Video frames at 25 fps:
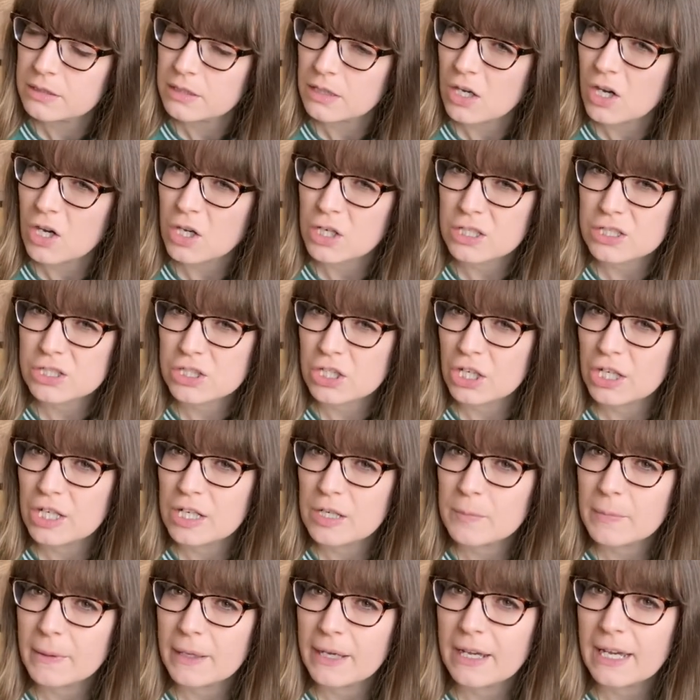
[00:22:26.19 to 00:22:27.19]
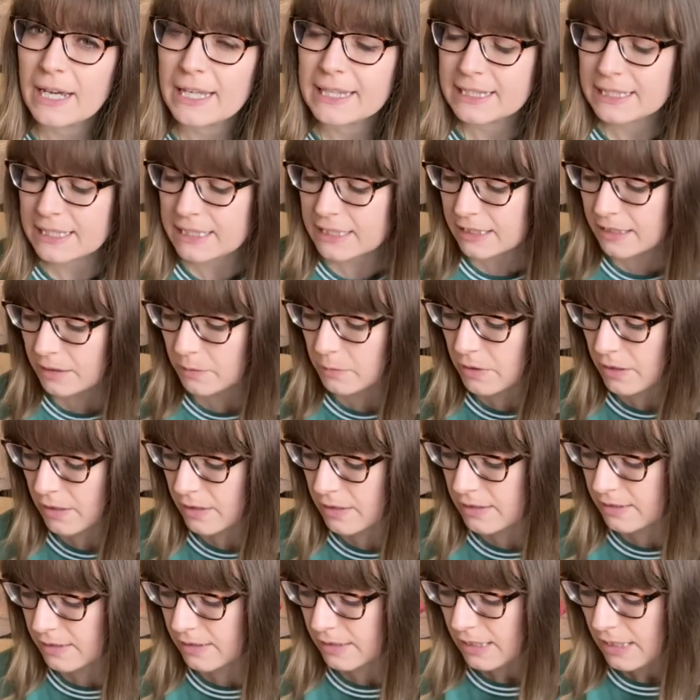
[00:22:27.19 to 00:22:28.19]
October, I think it
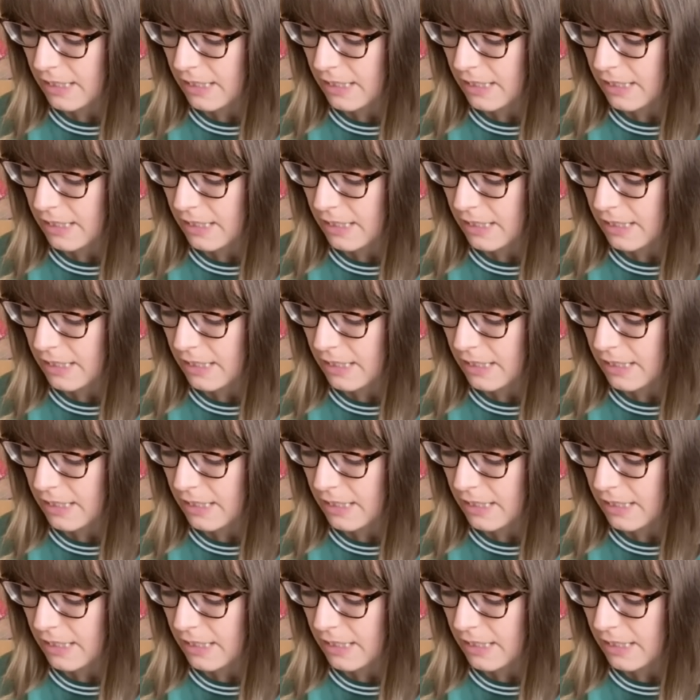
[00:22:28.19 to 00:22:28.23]
was.